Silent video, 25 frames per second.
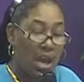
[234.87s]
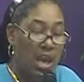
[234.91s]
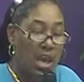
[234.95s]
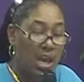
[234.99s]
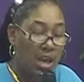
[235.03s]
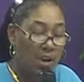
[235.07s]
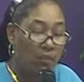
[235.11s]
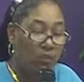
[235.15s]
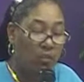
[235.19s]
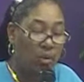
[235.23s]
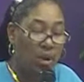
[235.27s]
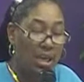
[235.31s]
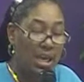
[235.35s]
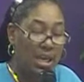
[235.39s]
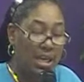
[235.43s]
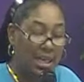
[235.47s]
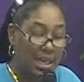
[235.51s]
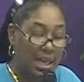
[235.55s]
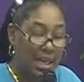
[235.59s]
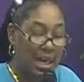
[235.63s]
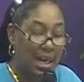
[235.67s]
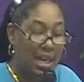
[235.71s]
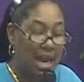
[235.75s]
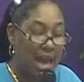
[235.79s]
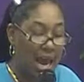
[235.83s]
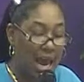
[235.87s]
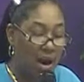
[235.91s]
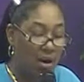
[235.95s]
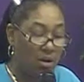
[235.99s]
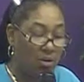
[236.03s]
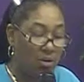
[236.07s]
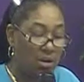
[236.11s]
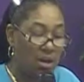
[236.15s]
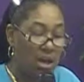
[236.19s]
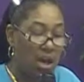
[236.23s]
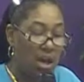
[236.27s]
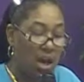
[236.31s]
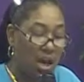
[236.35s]
If we get
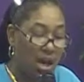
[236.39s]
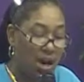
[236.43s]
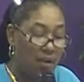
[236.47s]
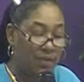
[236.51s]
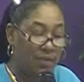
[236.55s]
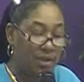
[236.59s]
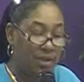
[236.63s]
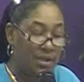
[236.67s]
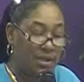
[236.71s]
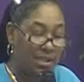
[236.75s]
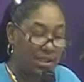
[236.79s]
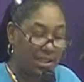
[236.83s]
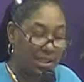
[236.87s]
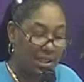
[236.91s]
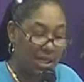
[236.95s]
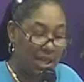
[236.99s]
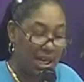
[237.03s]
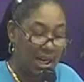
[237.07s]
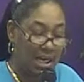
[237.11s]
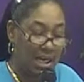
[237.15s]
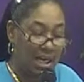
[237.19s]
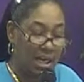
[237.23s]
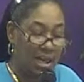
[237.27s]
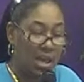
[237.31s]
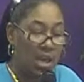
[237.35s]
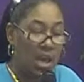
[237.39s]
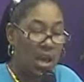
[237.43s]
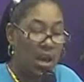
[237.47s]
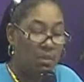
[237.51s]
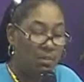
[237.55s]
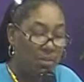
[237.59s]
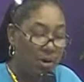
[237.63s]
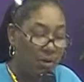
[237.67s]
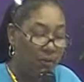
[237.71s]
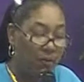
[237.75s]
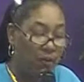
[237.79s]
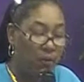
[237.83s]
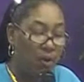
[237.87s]
out of the city
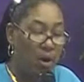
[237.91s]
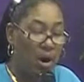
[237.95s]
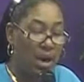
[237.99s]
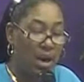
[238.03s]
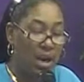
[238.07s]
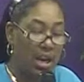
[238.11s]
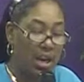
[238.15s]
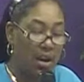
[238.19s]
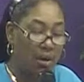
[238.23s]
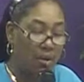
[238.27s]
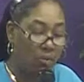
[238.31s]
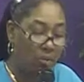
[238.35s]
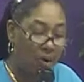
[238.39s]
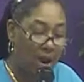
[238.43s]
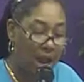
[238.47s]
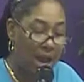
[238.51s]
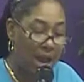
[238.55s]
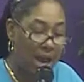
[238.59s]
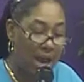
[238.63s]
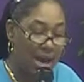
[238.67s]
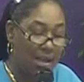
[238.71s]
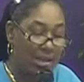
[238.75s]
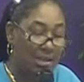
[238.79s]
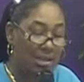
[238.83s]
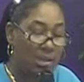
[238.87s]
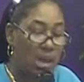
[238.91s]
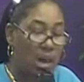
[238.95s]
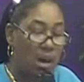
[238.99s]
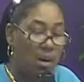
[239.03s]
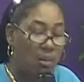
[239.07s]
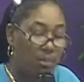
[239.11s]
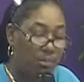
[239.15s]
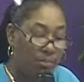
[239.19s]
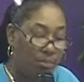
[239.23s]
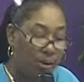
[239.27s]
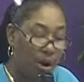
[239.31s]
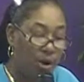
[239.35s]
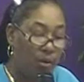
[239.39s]
before he arrives,
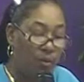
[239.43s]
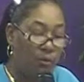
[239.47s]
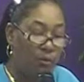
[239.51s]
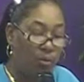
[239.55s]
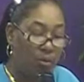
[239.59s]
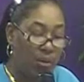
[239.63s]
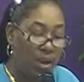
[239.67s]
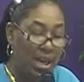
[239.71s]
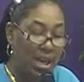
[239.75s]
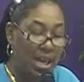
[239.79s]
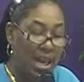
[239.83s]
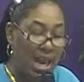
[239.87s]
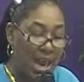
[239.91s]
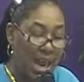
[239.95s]
both we